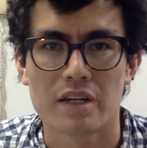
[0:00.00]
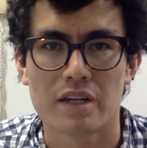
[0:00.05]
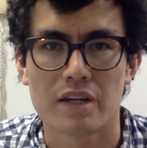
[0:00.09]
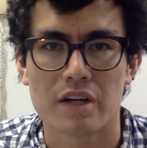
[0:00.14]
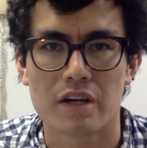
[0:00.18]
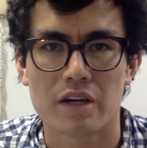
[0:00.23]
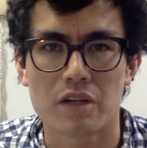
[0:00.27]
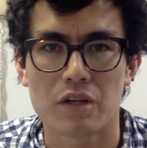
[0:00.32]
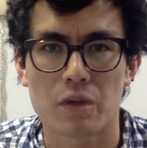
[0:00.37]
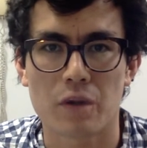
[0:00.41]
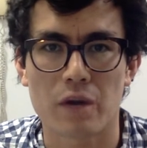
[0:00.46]

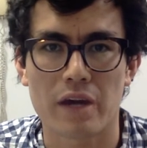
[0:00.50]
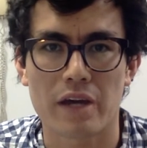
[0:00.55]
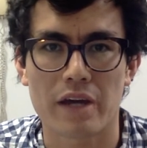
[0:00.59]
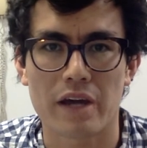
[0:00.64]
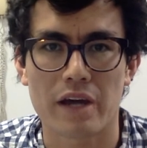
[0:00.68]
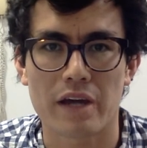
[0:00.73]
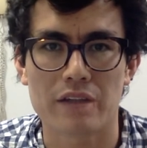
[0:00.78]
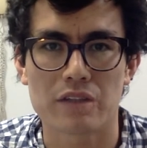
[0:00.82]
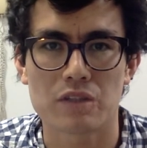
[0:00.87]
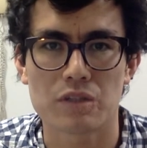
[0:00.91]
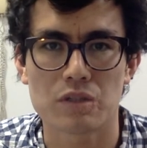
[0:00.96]
although
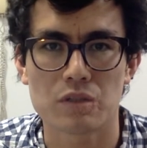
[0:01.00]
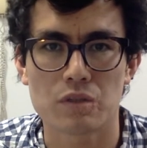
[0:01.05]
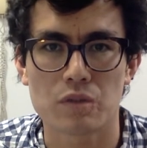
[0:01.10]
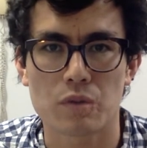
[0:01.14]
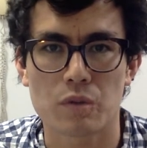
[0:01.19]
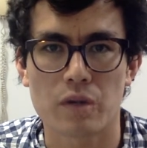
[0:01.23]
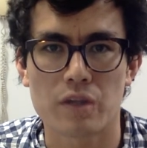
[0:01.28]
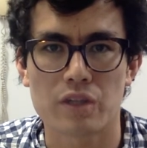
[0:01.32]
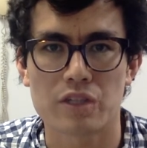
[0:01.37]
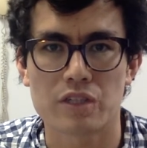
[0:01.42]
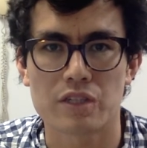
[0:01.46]
I do
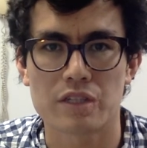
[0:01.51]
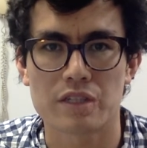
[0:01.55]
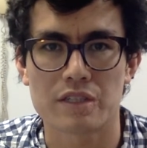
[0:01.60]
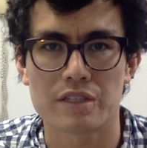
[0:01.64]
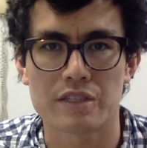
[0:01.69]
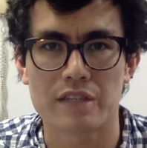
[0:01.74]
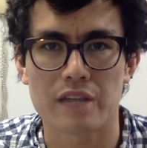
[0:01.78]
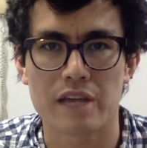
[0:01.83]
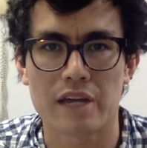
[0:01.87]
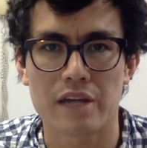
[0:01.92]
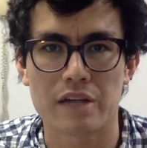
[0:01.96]
question, is
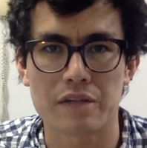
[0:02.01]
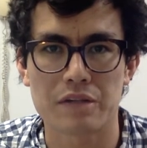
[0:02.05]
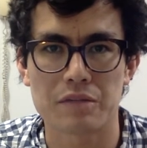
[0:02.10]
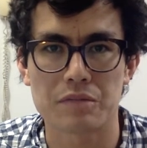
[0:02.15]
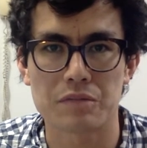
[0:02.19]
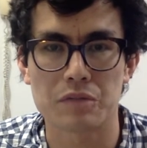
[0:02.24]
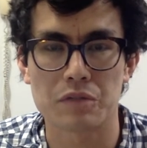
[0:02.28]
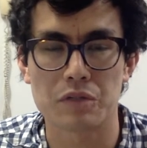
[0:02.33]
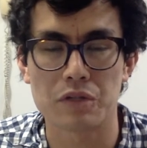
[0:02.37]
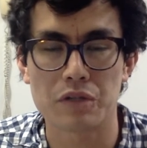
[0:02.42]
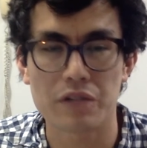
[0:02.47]
that
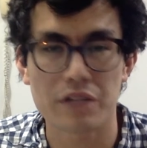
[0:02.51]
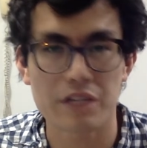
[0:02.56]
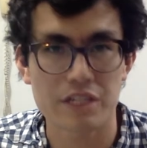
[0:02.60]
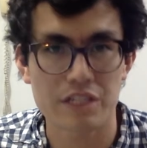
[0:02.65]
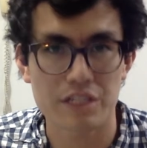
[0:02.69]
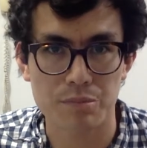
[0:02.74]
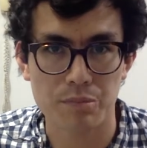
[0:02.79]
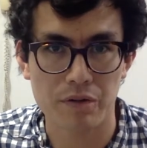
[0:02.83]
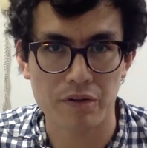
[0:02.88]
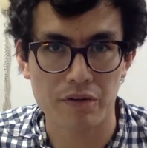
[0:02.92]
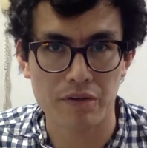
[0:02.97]
good
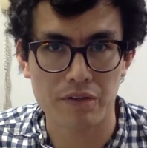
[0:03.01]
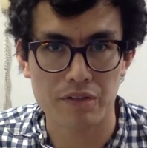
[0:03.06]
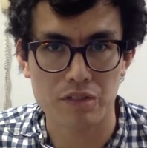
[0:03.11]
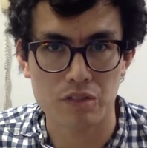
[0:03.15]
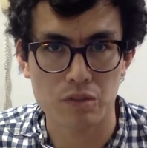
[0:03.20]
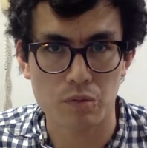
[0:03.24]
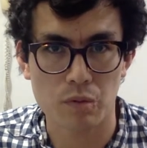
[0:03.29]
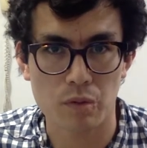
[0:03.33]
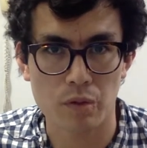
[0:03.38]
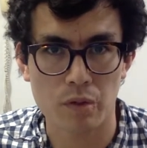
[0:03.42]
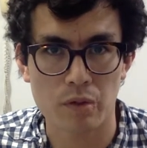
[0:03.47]
experience,
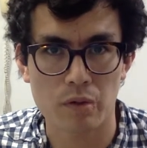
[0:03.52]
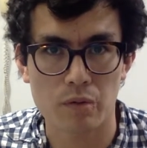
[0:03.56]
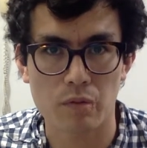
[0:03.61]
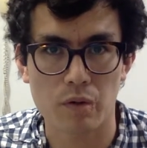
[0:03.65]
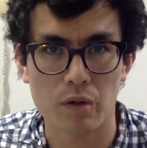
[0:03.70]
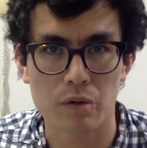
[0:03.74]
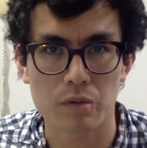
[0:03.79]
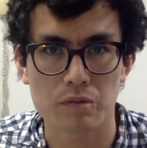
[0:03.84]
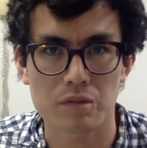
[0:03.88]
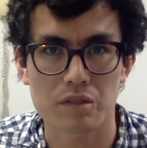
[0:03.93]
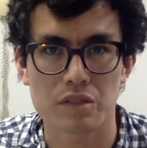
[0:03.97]
quote
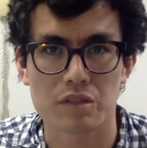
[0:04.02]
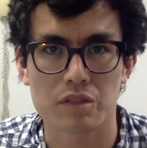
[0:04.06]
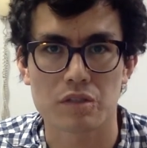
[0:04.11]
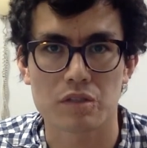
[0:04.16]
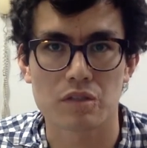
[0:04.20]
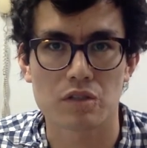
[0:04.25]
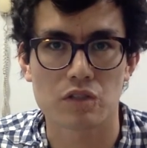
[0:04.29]
unquote?